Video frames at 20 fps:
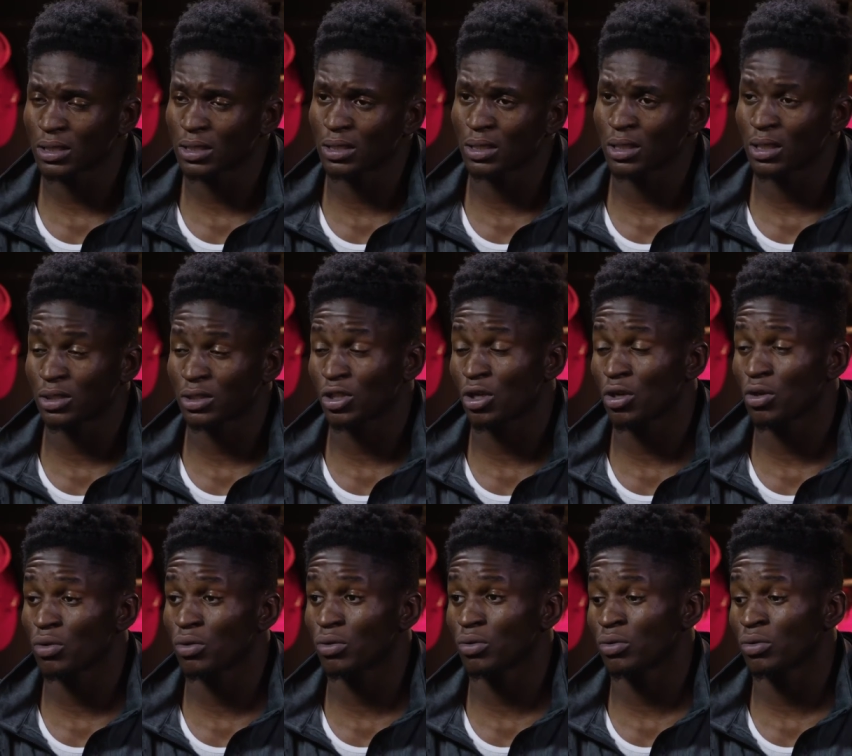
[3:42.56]
a, a
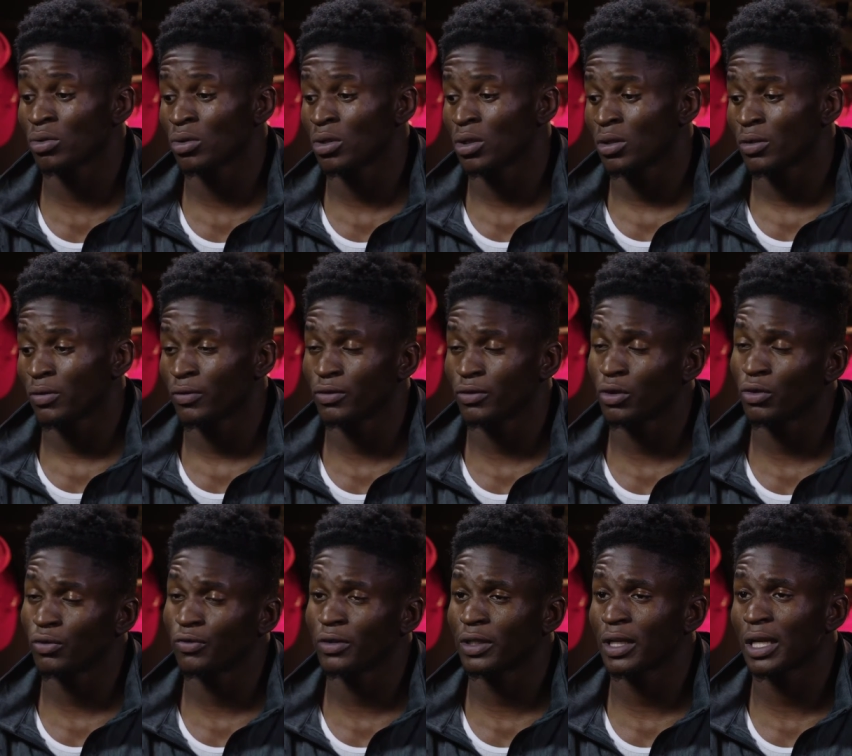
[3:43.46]
tone, you
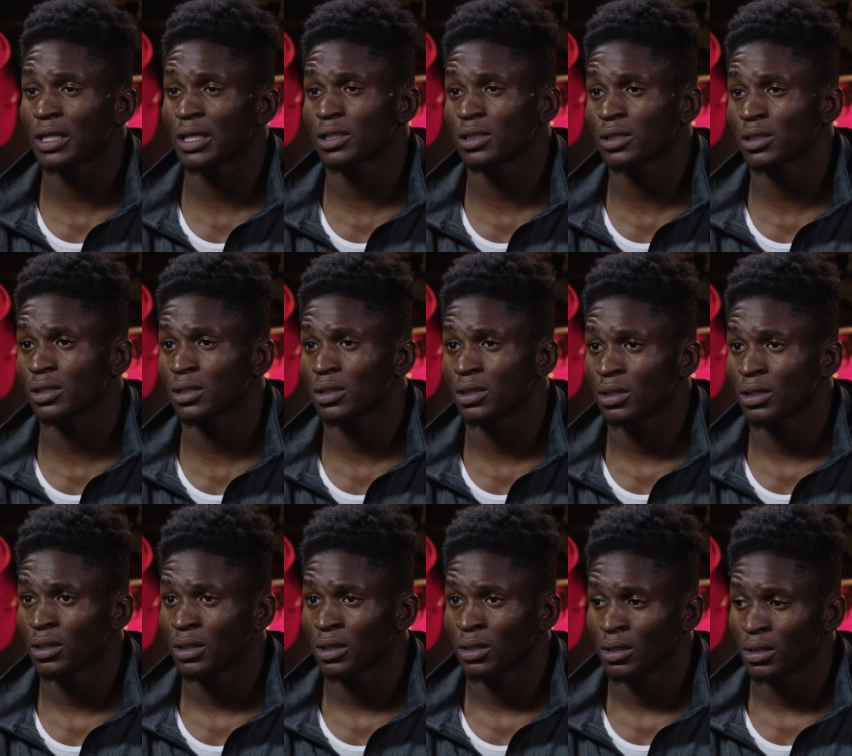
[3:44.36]
know, for next year
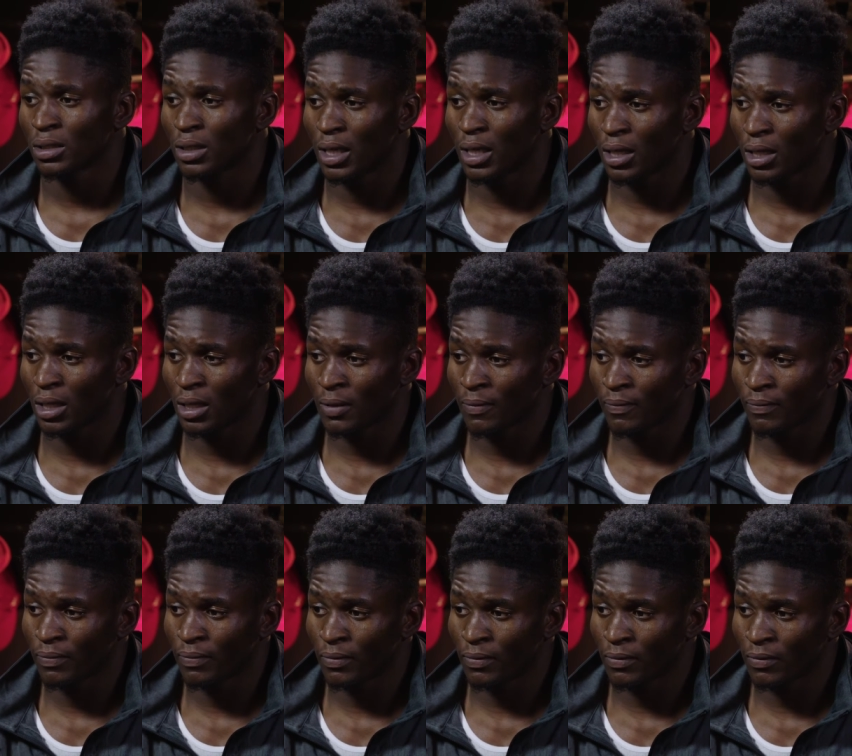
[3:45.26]
that
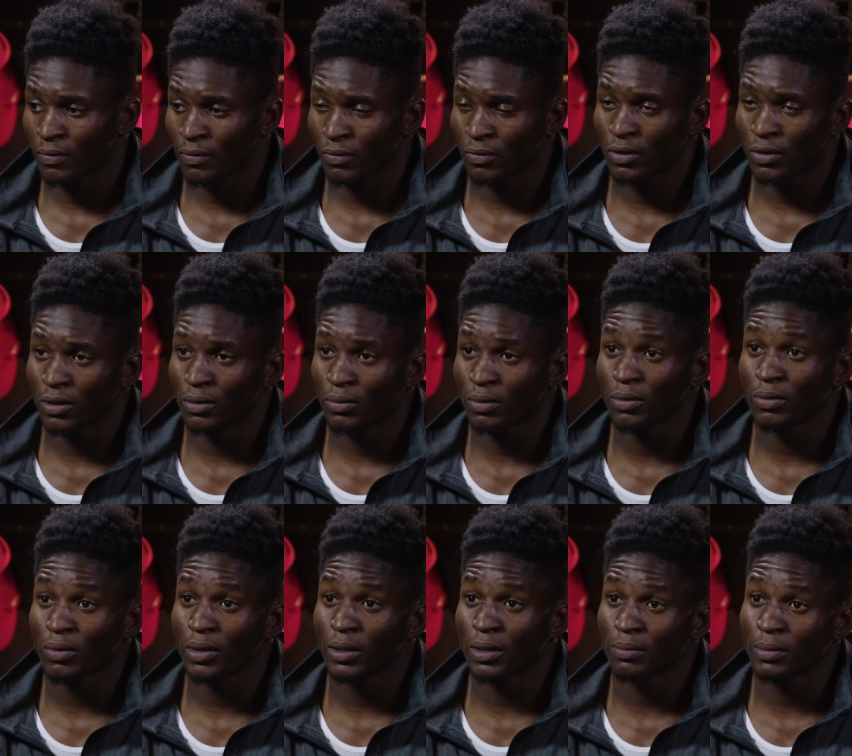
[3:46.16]
we, we
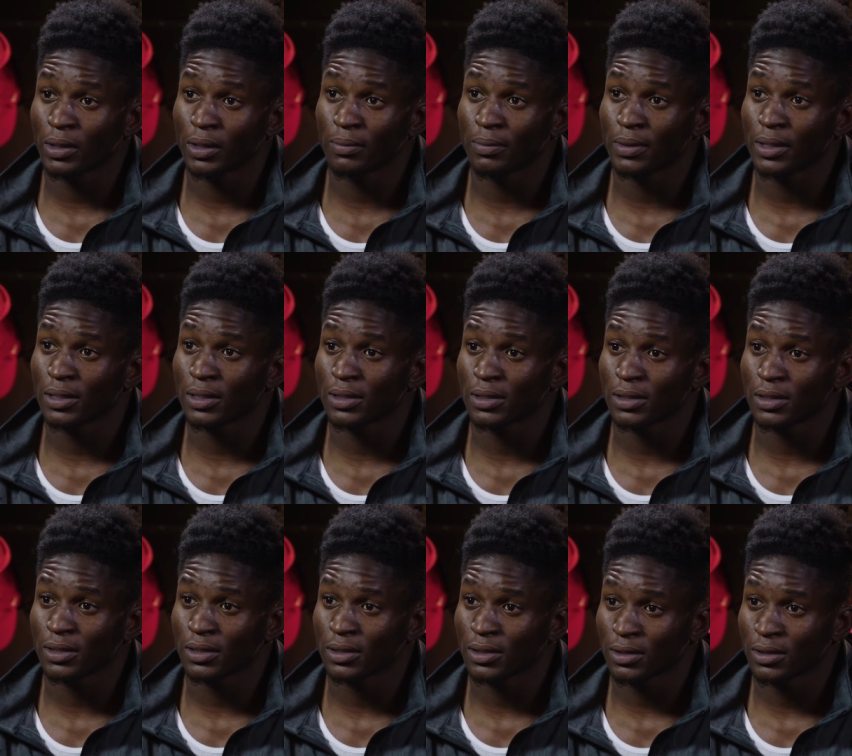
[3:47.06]
really mean
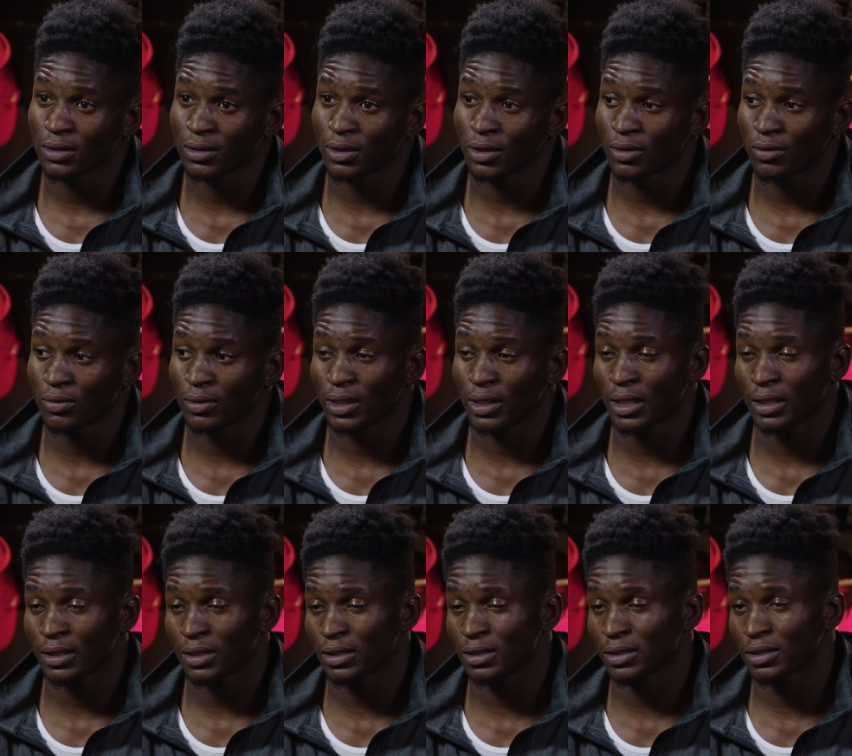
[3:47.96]
business. You know, we
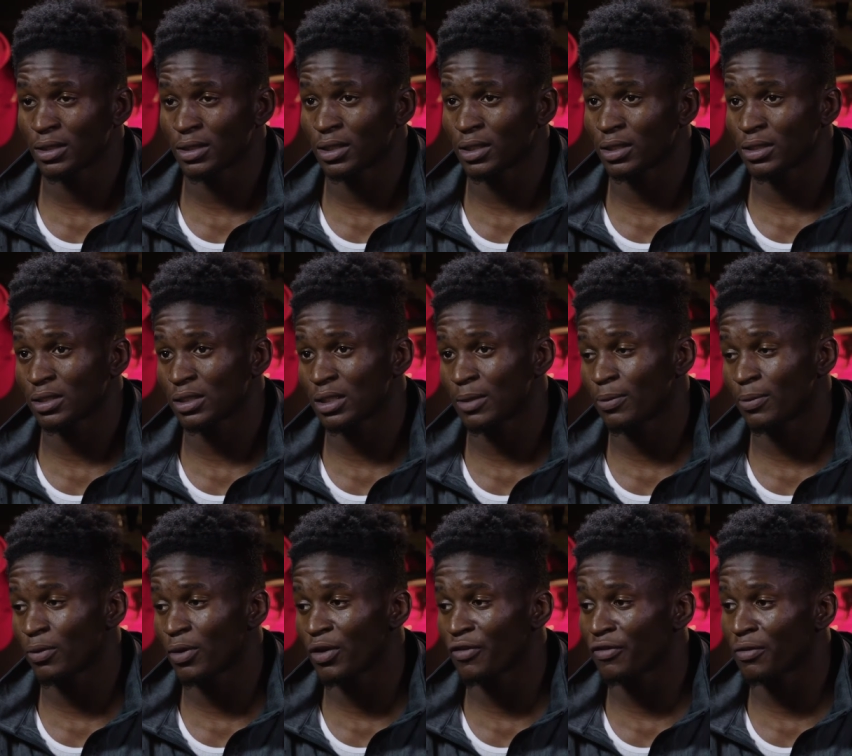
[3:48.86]
let this year
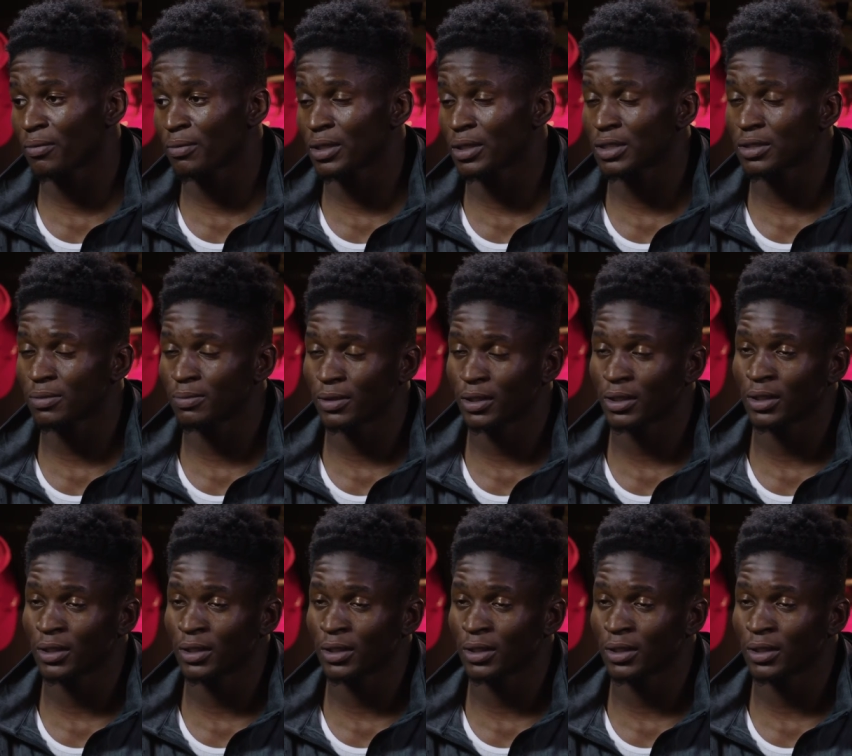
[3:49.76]
slip away from us,